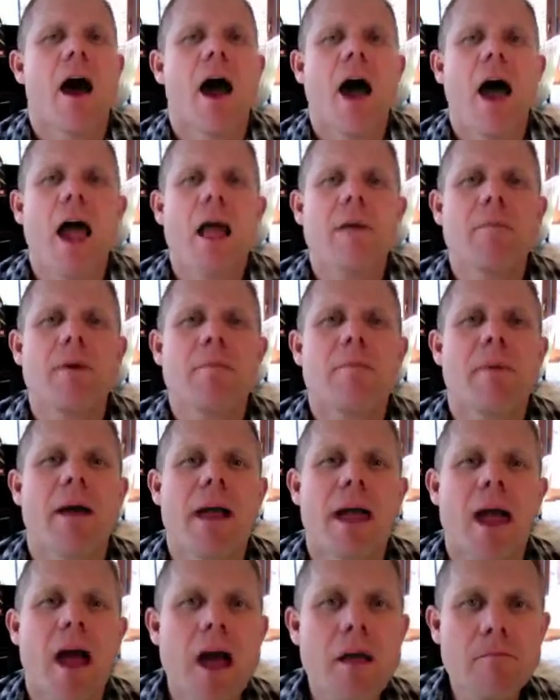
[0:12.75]
I'm at
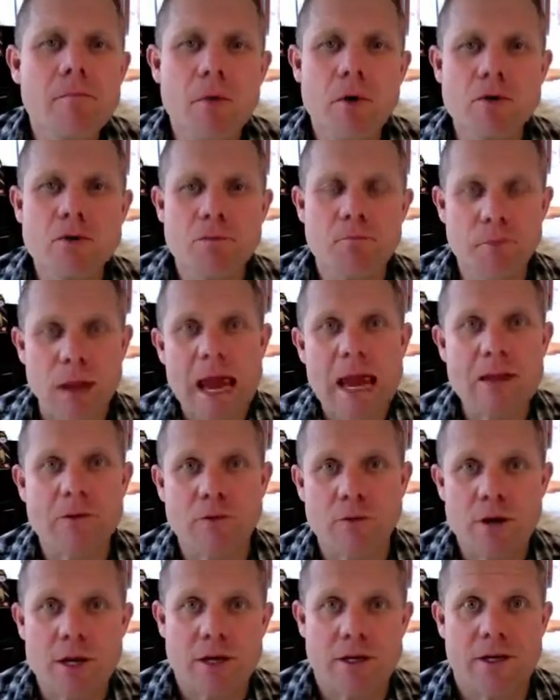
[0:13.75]
my utmost
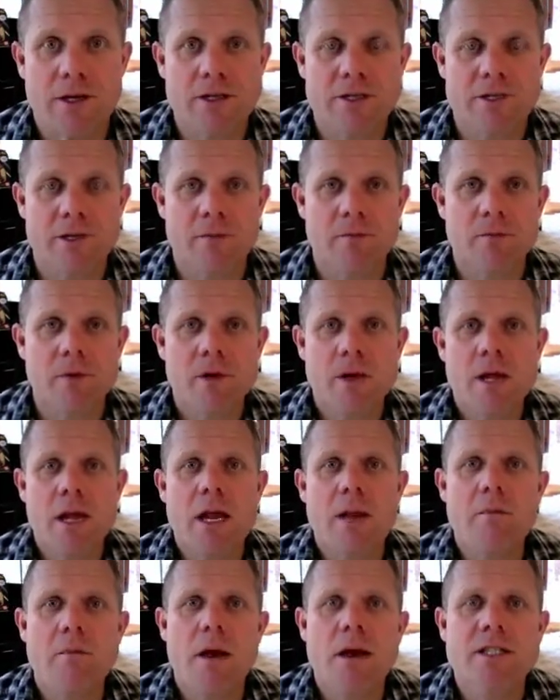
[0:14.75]
patriotism
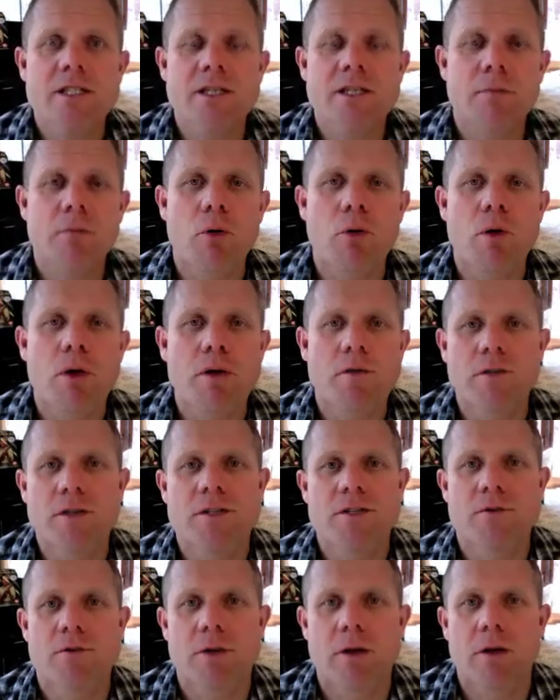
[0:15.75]
in my support of
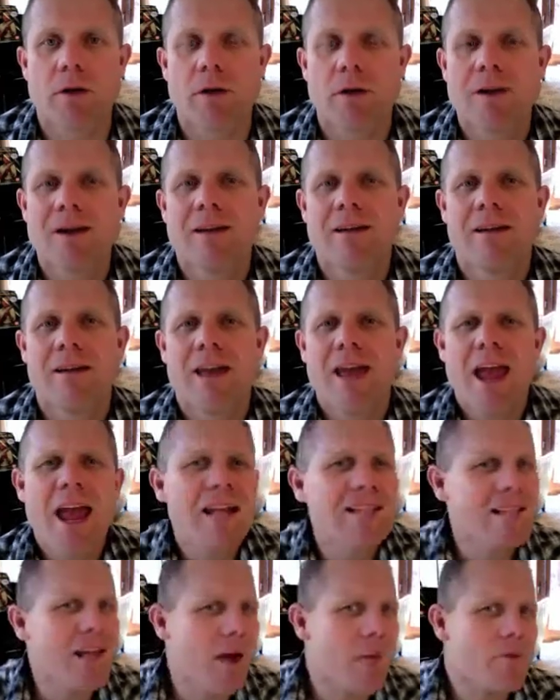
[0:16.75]
Israel.
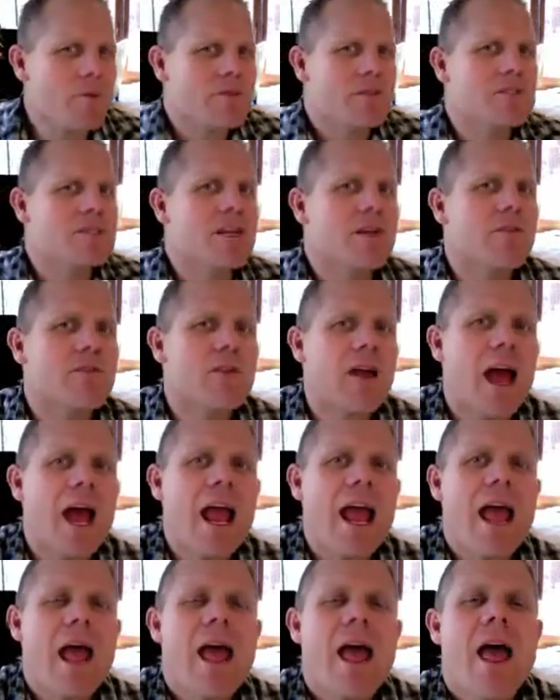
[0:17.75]
It's almost as if
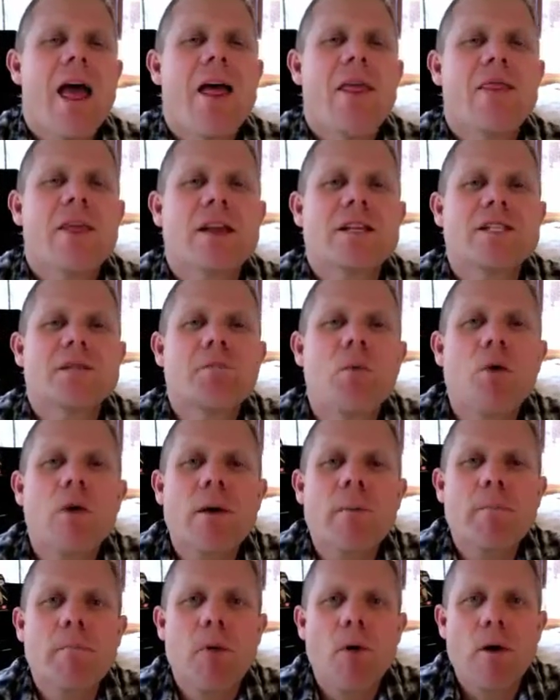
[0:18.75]
it's more
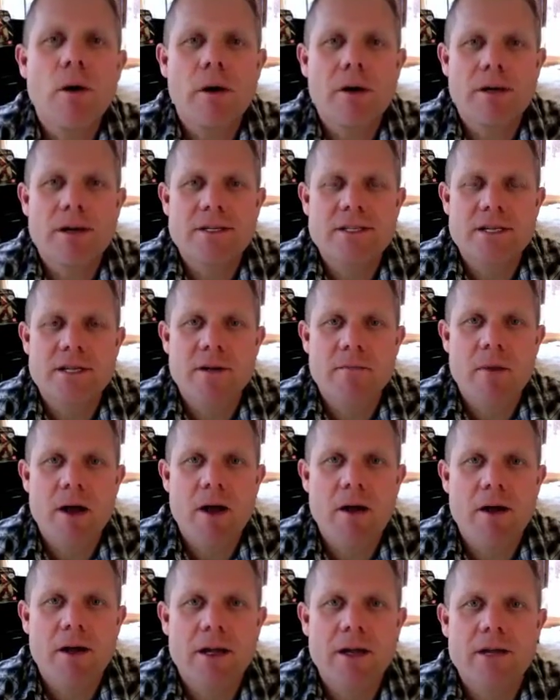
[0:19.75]
important as an
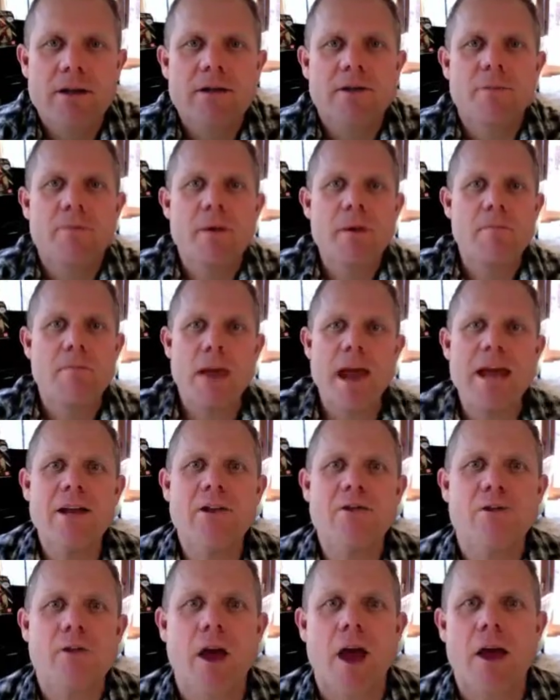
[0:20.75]
American to be
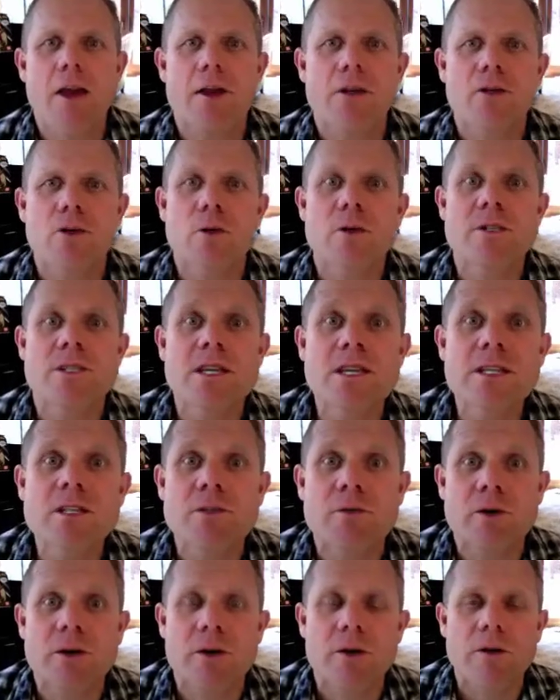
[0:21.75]
patriotic towards
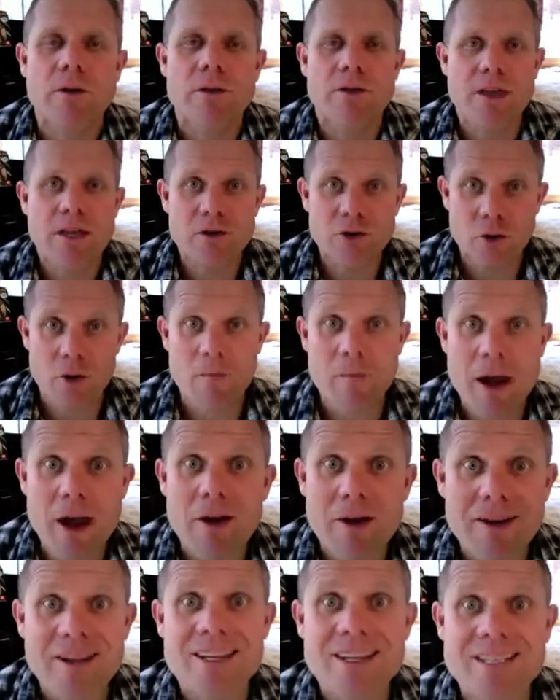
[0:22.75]
Israel than to
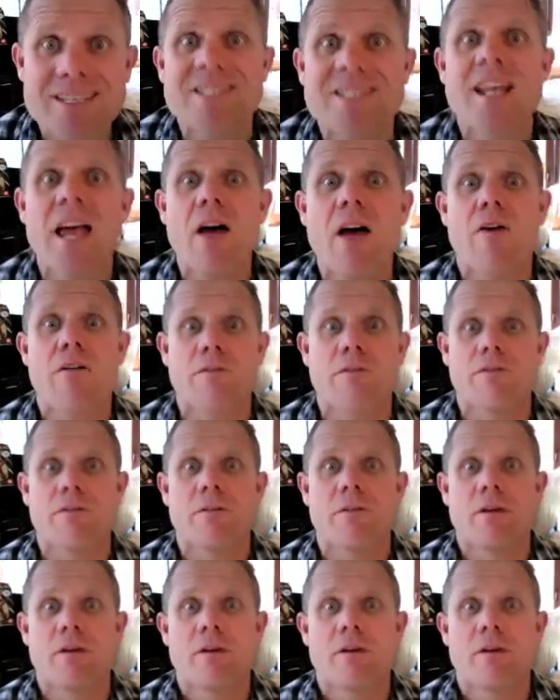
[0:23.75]
America itself.